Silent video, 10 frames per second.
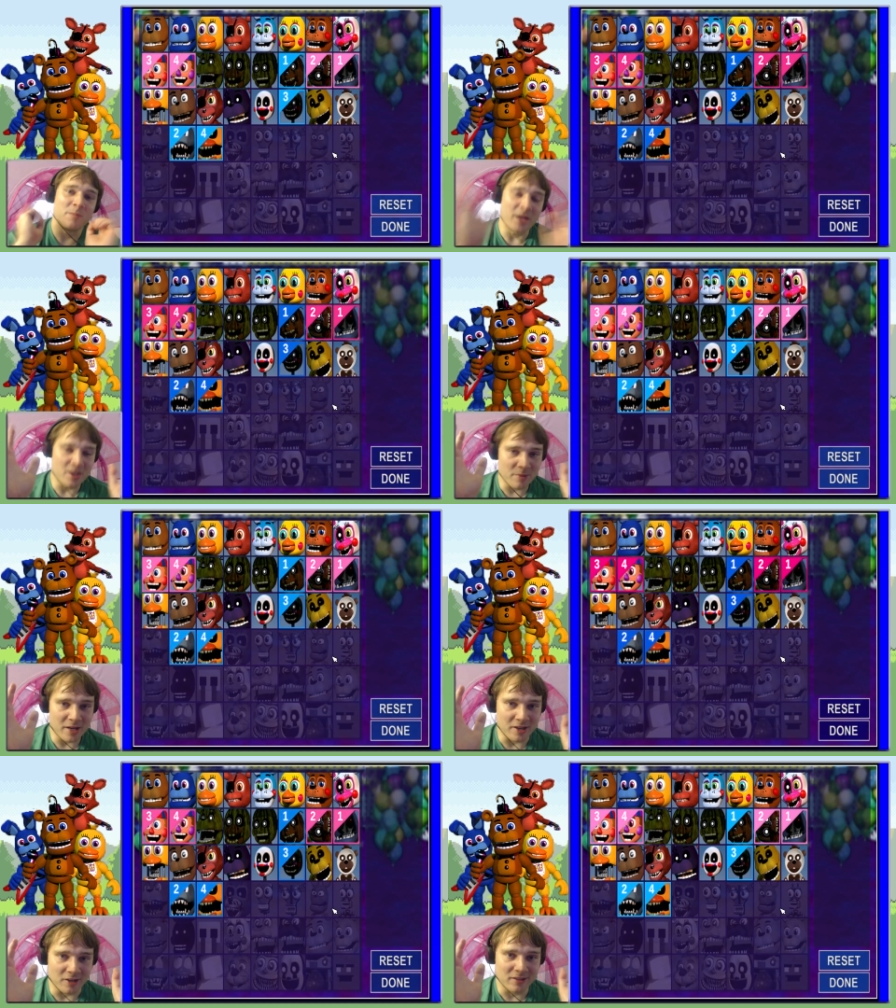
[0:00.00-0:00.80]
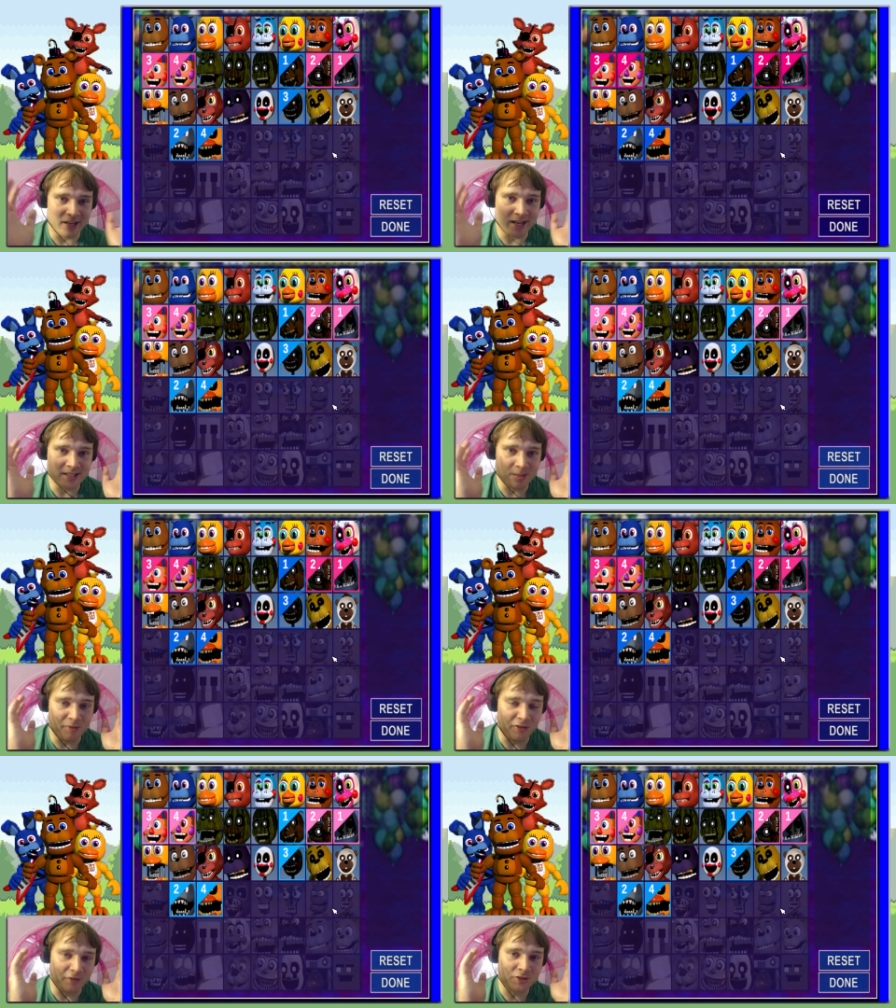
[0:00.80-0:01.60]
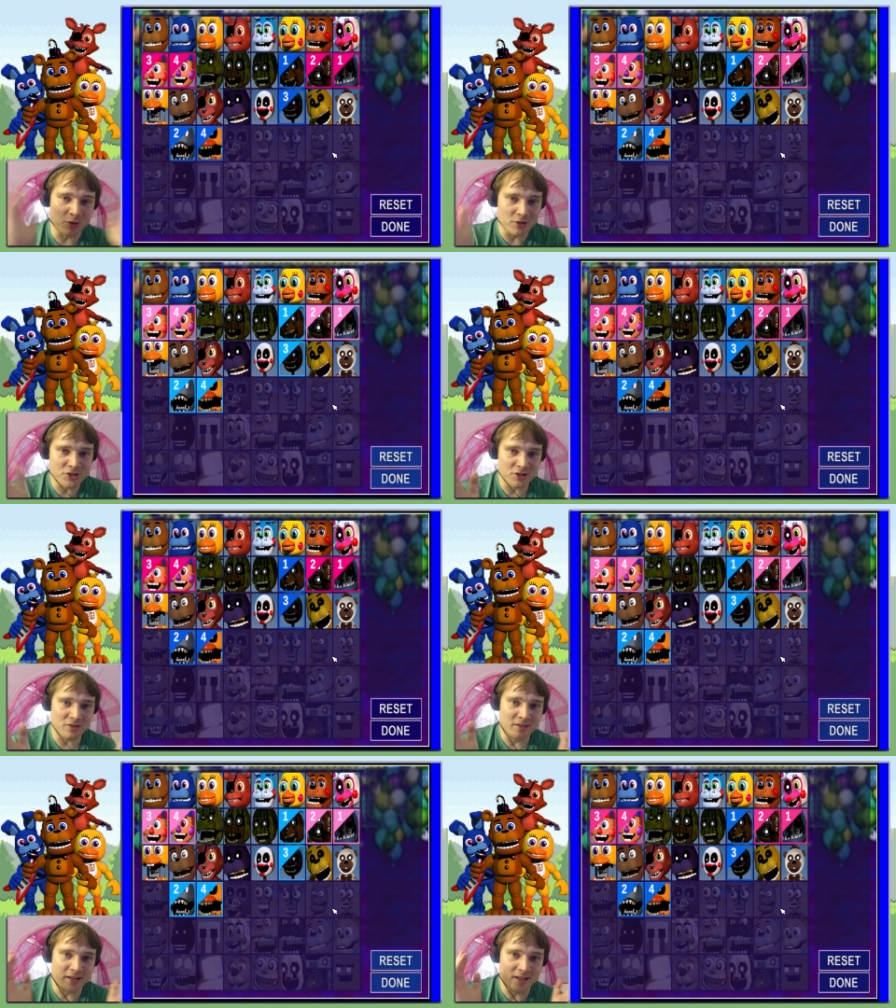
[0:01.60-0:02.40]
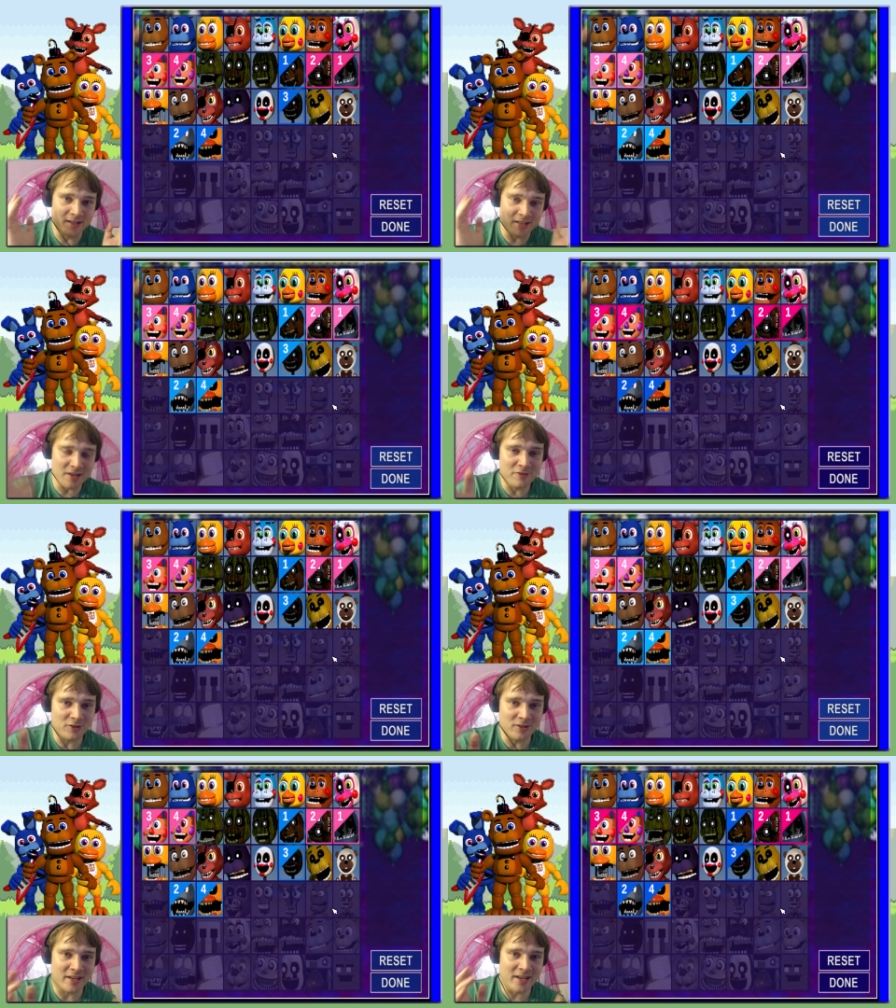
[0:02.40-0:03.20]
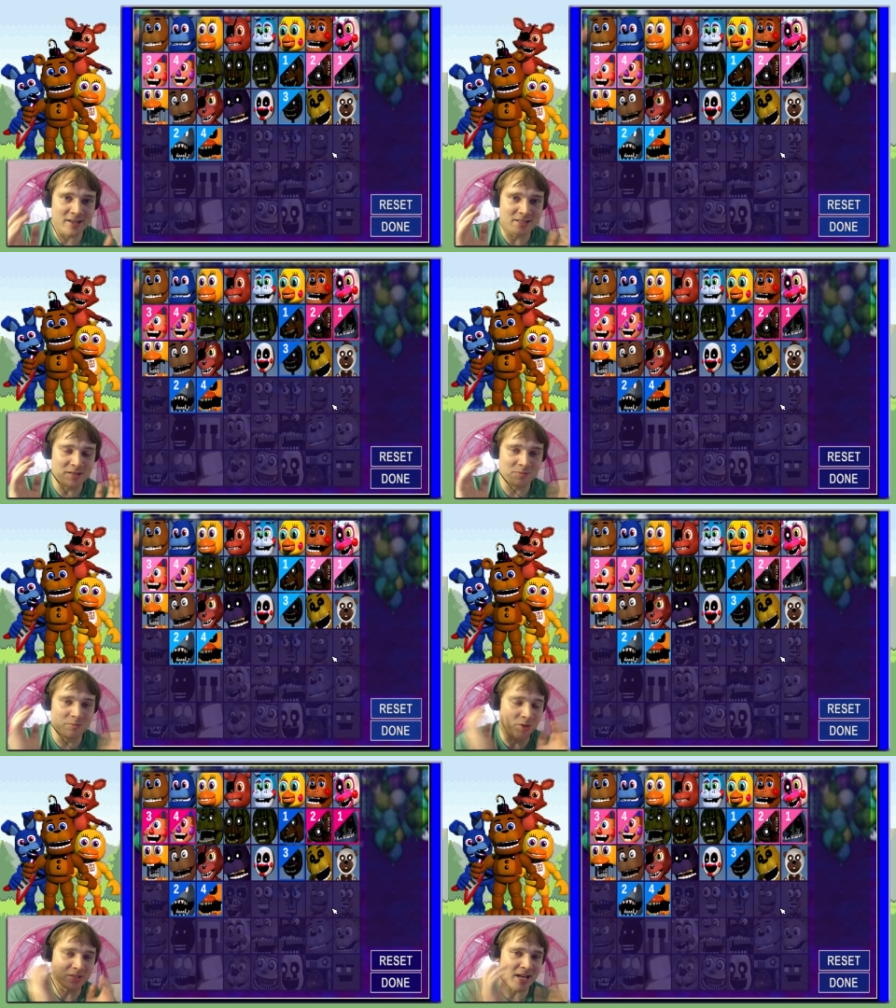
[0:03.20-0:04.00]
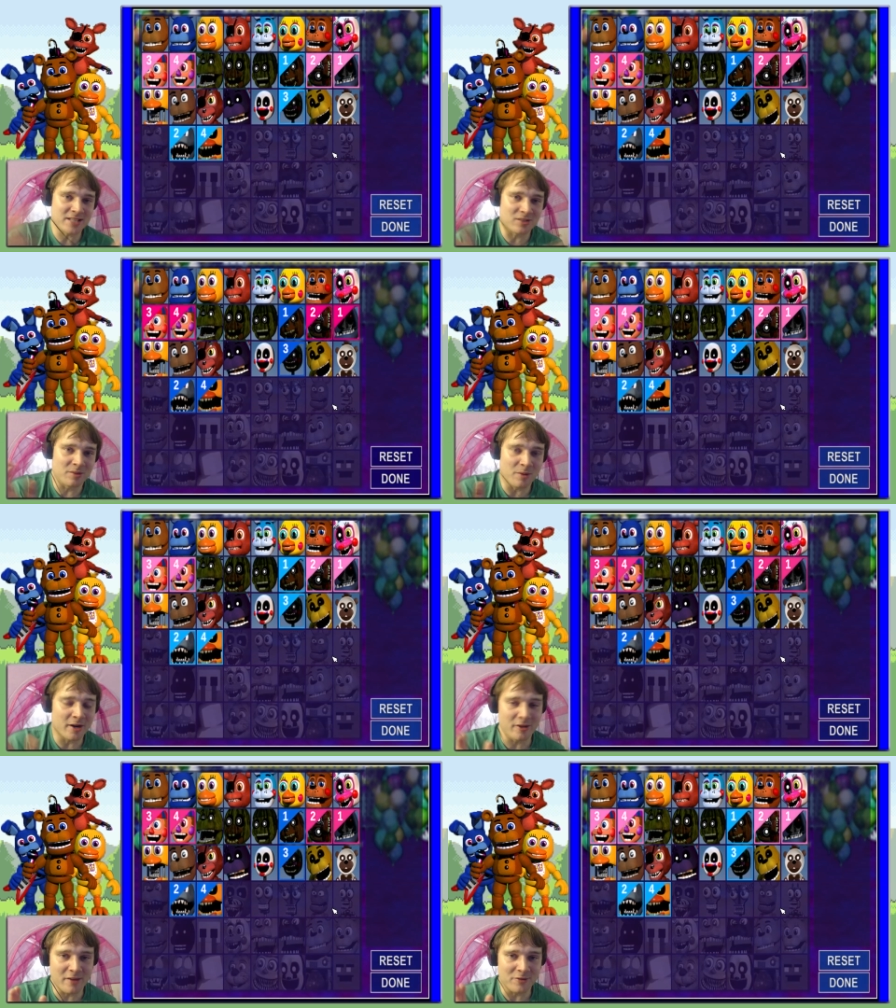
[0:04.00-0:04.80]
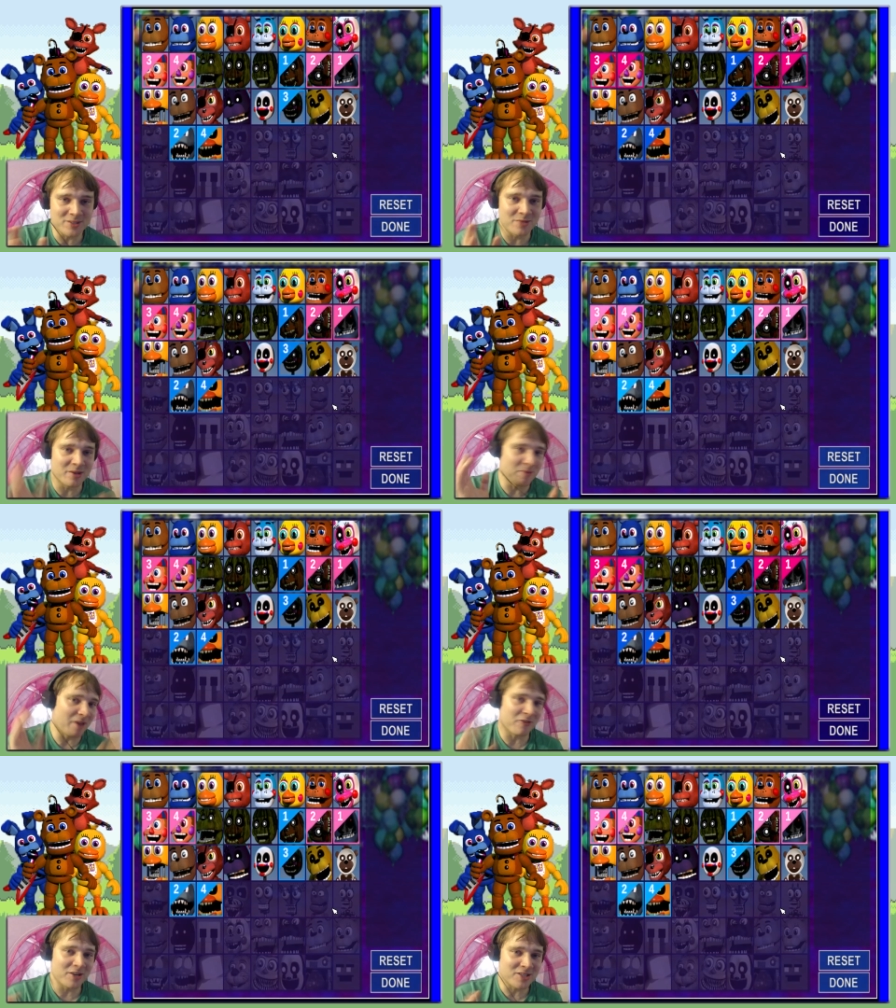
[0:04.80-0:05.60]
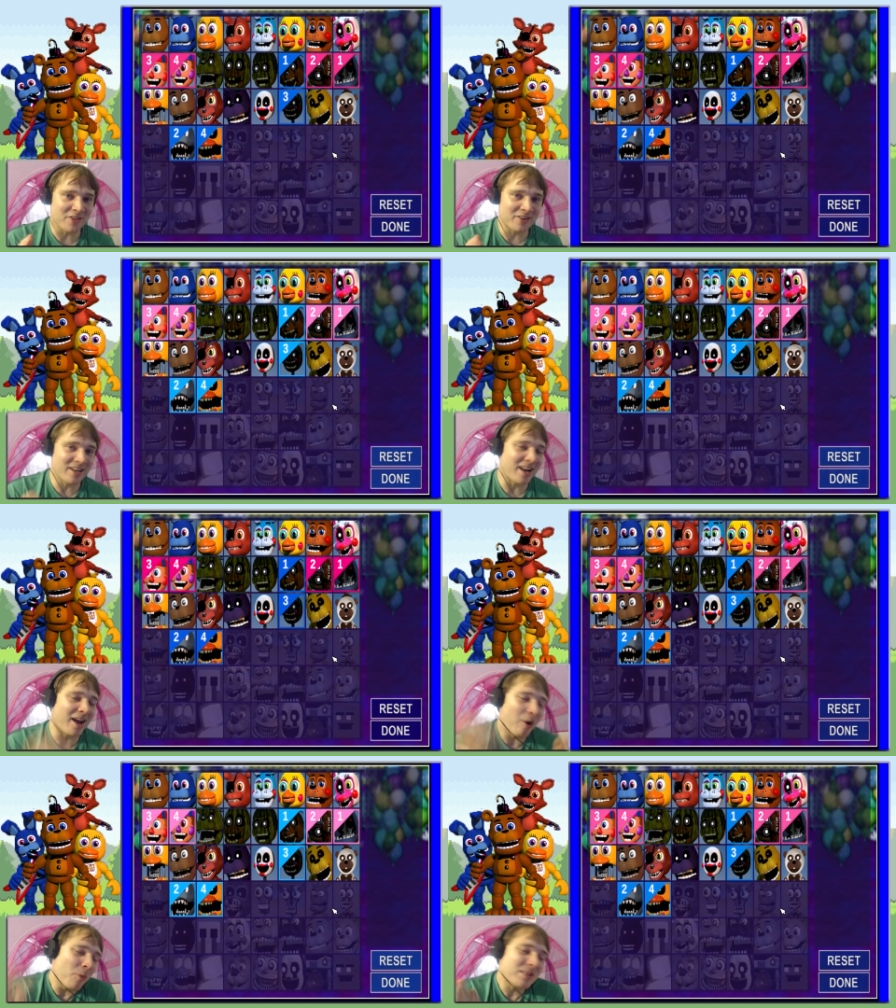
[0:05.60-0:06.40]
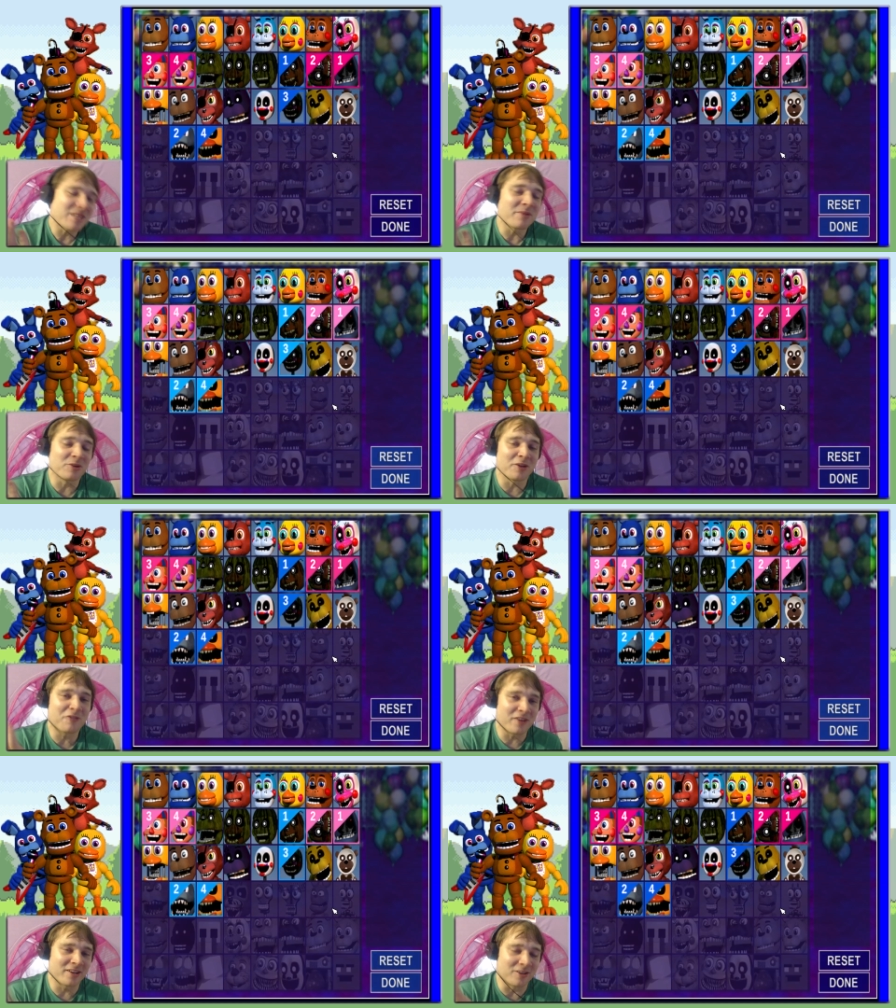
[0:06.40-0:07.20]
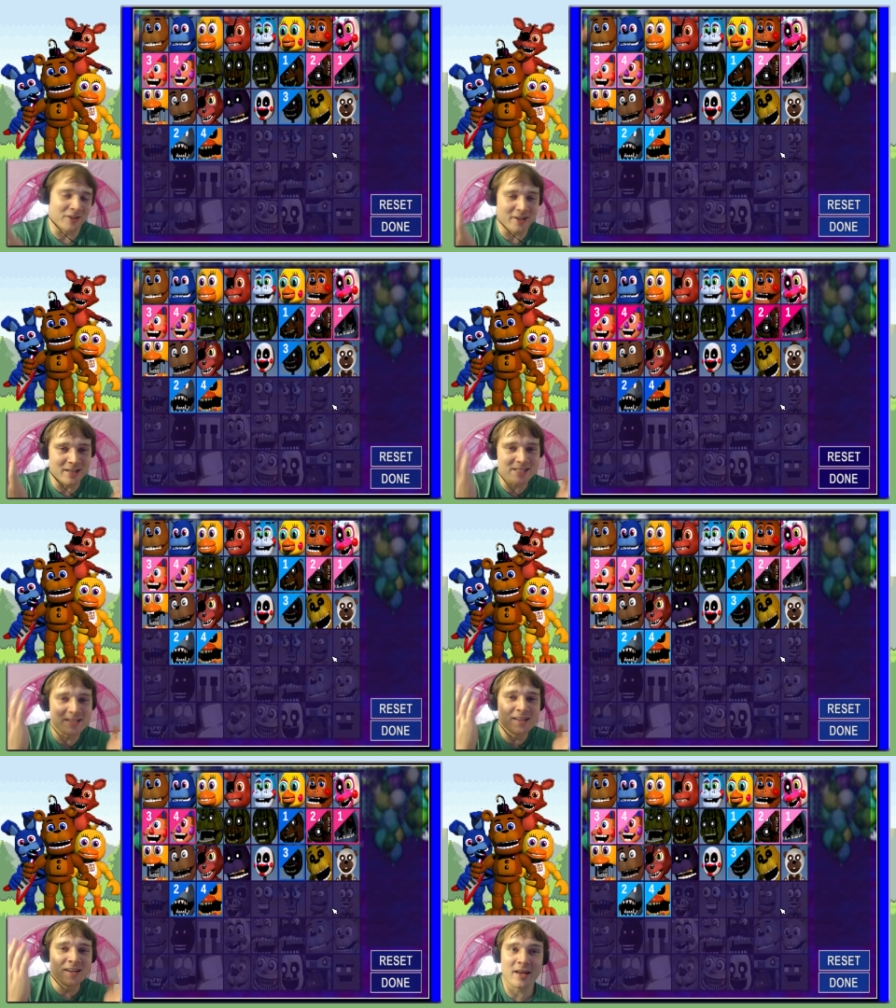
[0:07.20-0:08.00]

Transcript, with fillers: Meet Your Maker, and it's gonna be full of torture and evil and the most dastardly Mario levels that we can make for each other. And I hope it's gonna be really fun and hilarious.